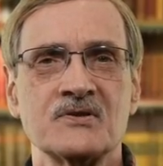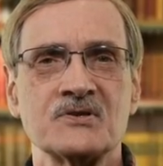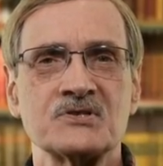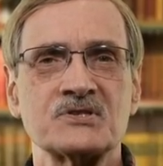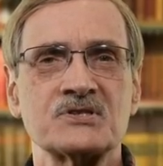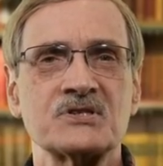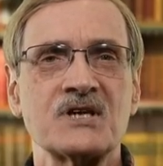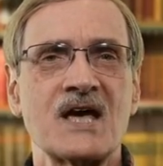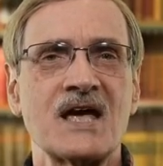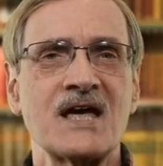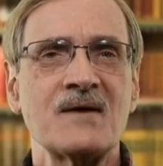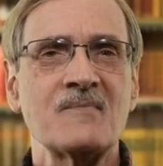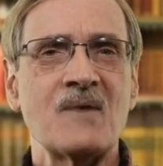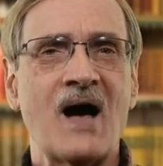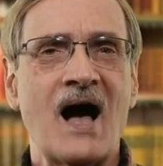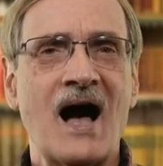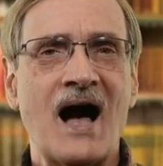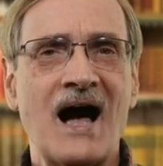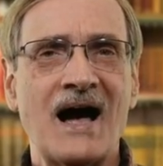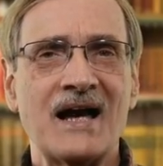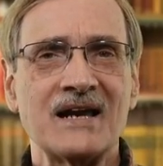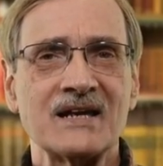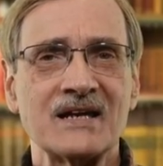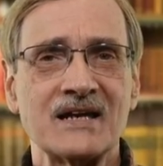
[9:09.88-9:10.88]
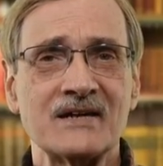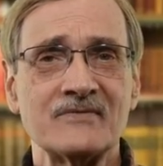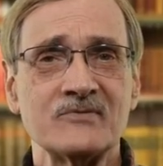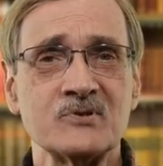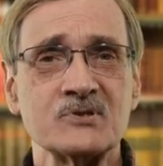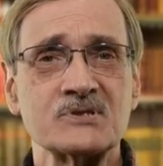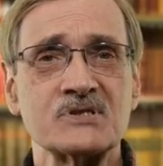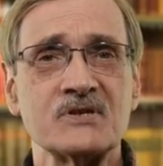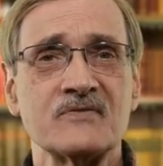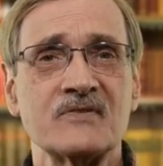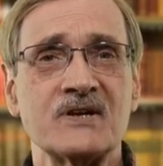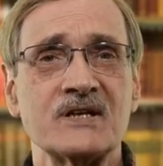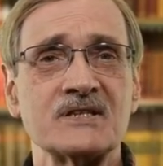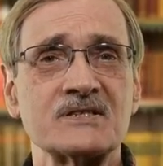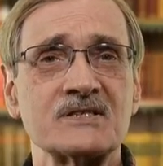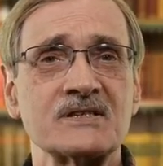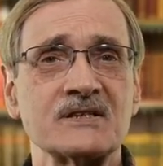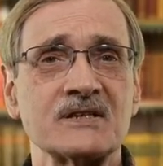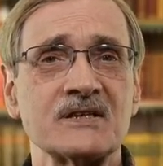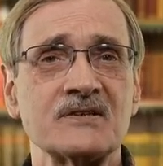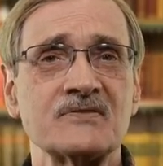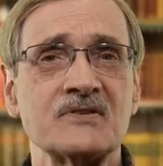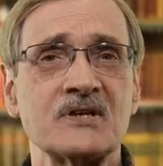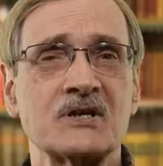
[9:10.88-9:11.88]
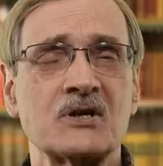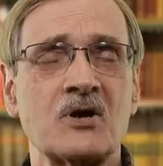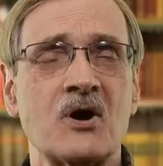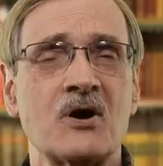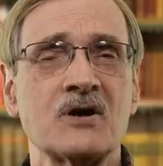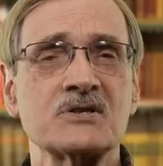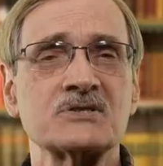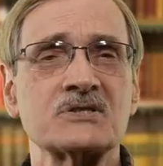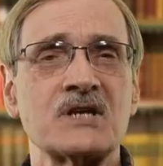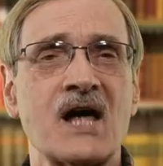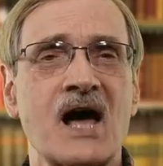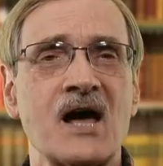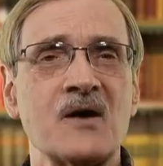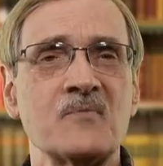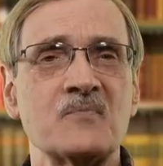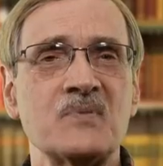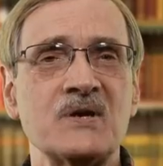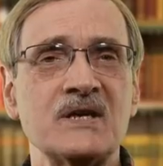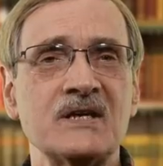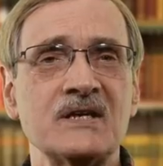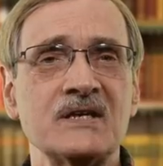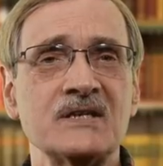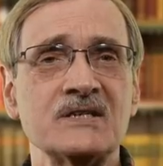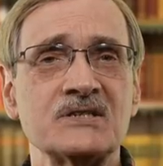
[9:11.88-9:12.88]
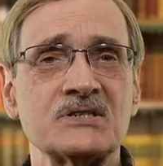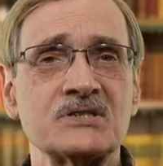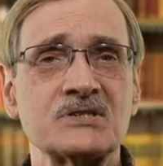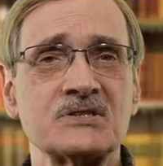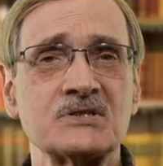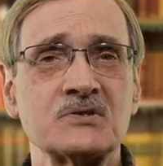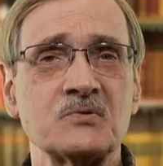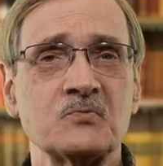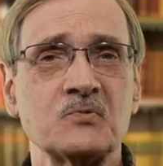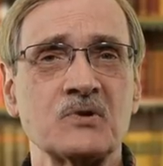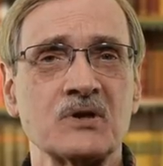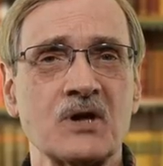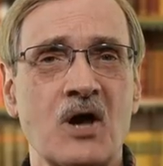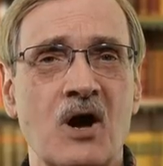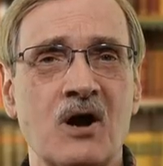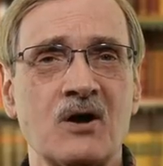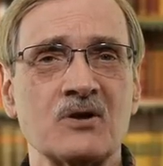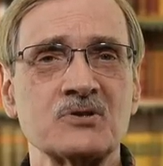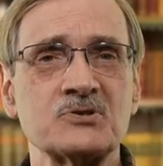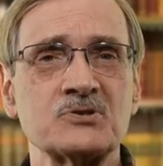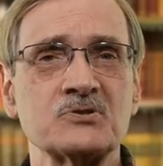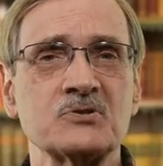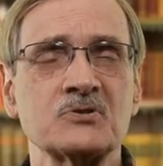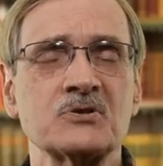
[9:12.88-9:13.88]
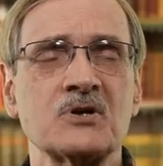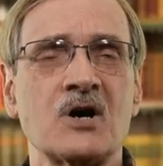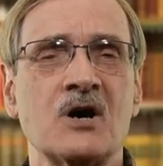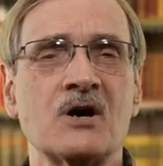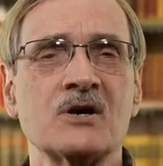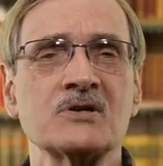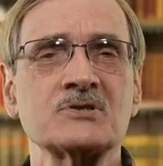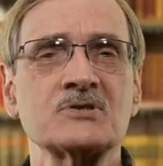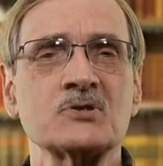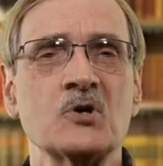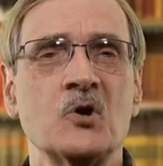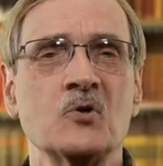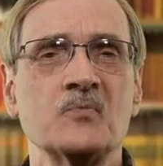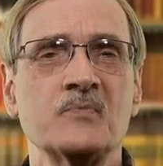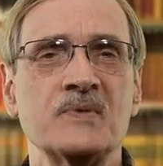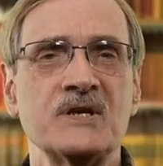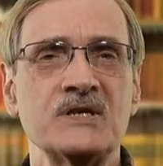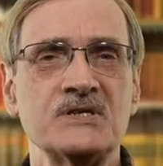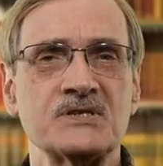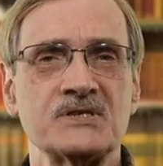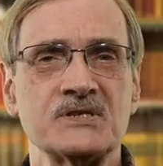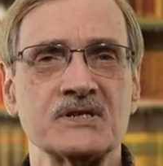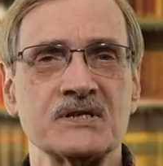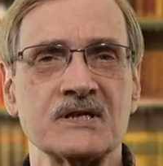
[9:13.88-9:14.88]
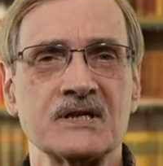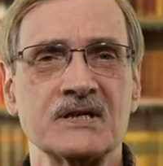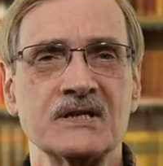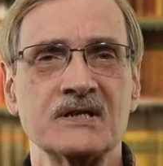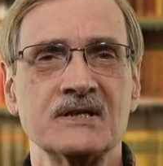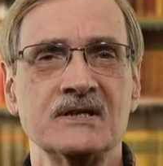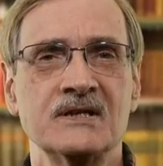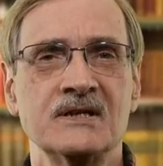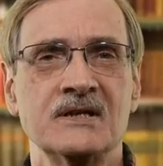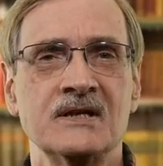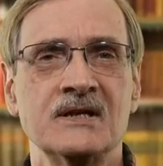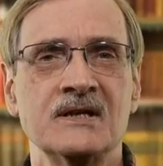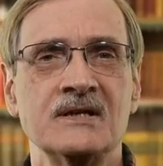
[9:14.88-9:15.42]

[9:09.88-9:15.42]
The same high levels of insulin that cause diabetes will also cause obesity.